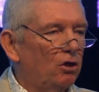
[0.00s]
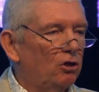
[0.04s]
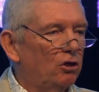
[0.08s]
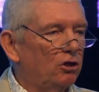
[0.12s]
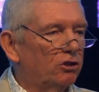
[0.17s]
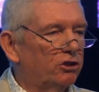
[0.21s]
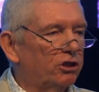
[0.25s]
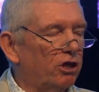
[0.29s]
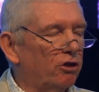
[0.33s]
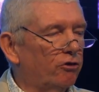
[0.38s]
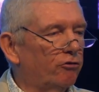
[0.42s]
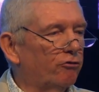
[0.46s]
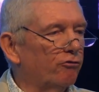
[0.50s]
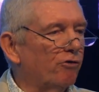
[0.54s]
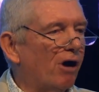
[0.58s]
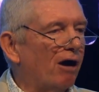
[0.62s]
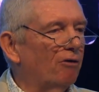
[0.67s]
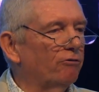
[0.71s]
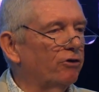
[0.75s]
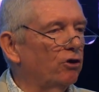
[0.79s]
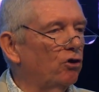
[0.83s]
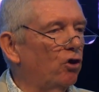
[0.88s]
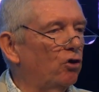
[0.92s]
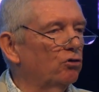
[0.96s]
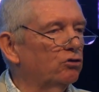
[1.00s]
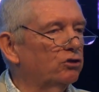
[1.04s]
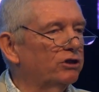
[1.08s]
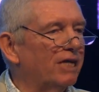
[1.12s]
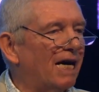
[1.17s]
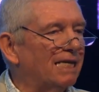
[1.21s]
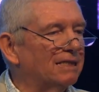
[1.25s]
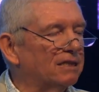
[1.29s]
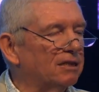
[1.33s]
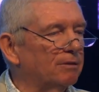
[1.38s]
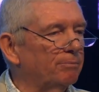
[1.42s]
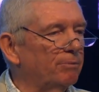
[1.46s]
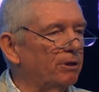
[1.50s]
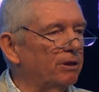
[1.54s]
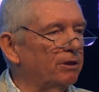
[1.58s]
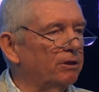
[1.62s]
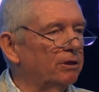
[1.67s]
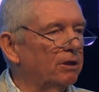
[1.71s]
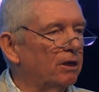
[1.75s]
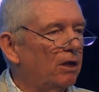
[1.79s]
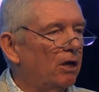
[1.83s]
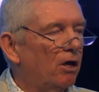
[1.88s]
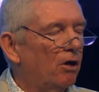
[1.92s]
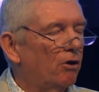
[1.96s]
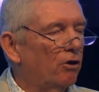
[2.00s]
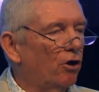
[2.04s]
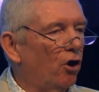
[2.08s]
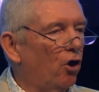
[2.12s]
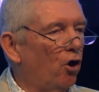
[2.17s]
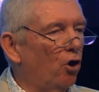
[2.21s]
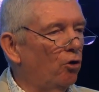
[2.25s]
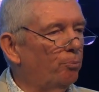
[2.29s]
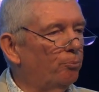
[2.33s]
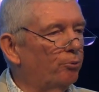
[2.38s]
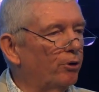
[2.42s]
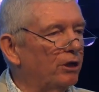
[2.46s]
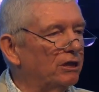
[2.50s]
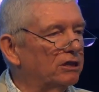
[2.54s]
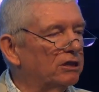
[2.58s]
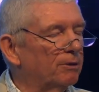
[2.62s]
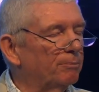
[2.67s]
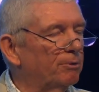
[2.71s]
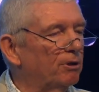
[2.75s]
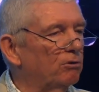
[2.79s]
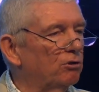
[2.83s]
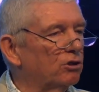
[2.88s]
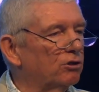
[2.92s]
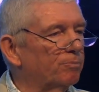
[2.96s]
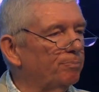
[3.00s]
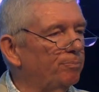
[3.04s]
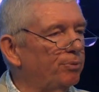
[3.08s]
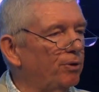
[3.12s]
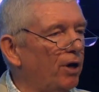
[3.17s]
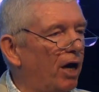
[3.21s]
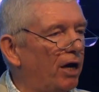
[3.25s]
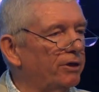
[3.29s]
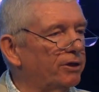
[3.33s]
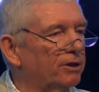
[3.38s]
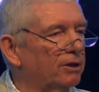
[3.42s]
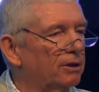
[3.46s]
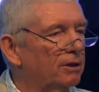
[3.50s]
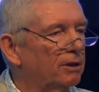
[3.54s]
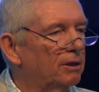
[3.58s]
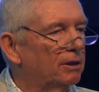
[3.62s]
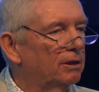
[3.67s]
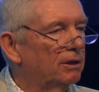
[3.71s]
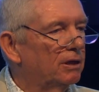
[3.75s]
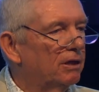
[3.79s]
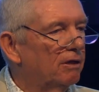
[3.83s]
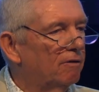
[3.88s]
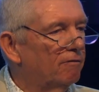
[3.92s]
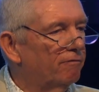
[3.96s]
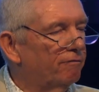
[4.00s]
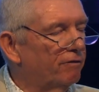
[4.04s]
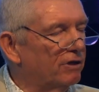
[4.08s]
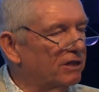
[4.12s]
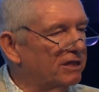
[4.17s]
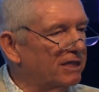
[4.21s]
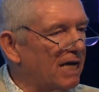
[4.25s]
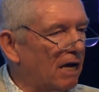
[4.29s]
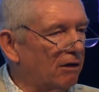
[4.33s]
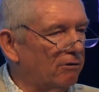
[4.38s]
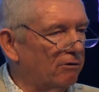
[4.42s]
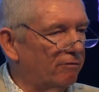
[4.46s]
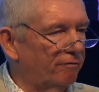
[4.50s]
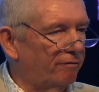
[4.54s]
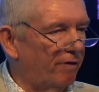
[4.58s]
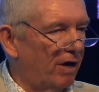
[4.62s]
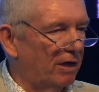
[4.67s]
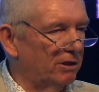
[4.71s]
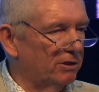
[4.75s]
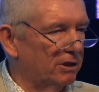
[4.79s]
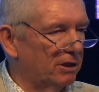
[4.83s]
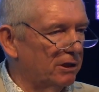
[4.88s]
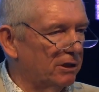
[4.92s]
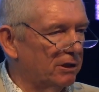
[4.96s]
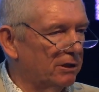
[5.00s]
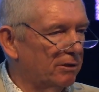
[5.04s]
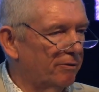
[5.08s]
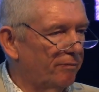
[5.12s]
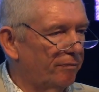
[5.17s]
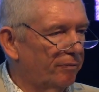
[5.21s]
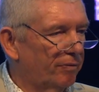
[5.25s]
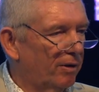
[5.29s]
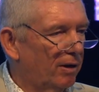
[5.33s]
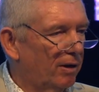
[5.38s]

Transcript: You see, throughout the Old Testament, the whole principle was blood for sacrifices.